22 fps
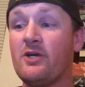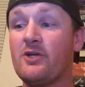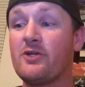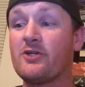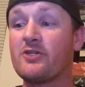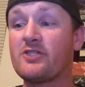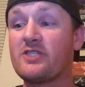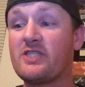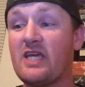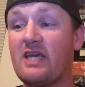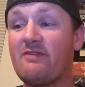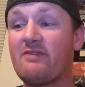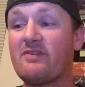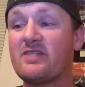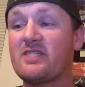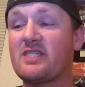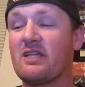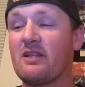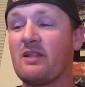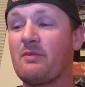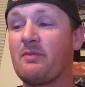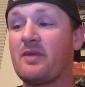Your
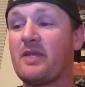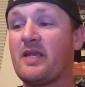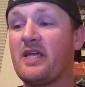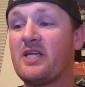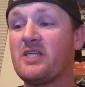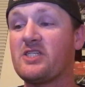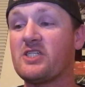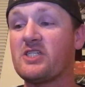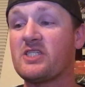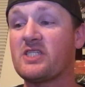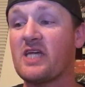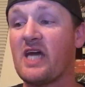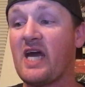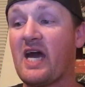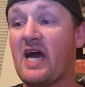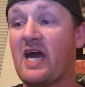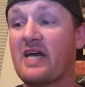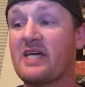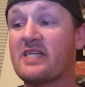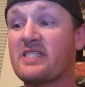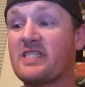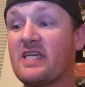Divas elimination
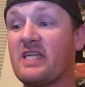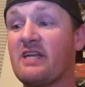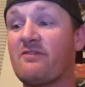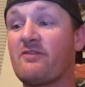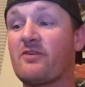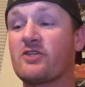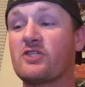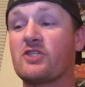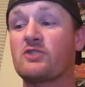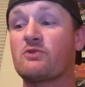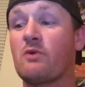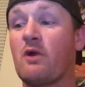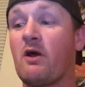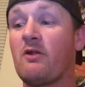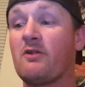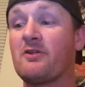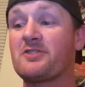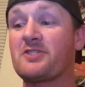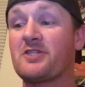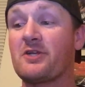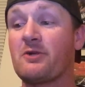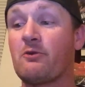tag, Cena versus
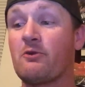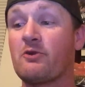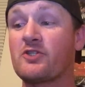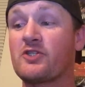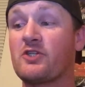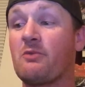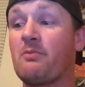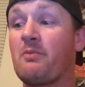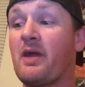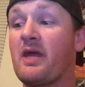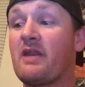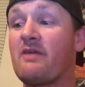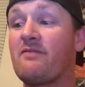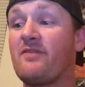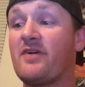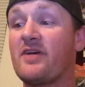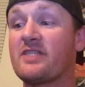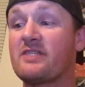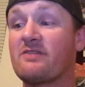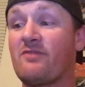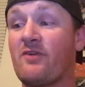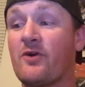Rollins, and of course your main
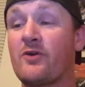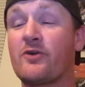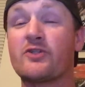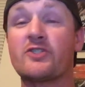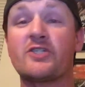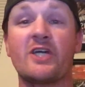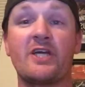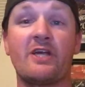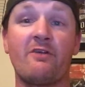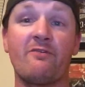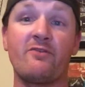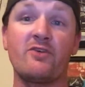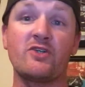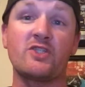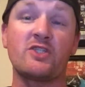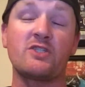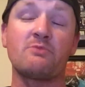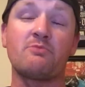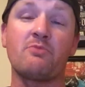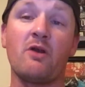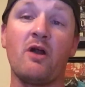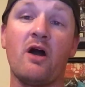event of Undertaker
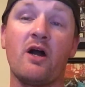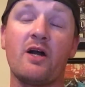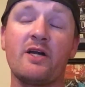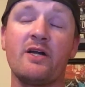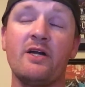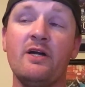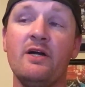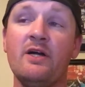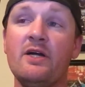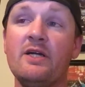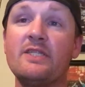versus Brock.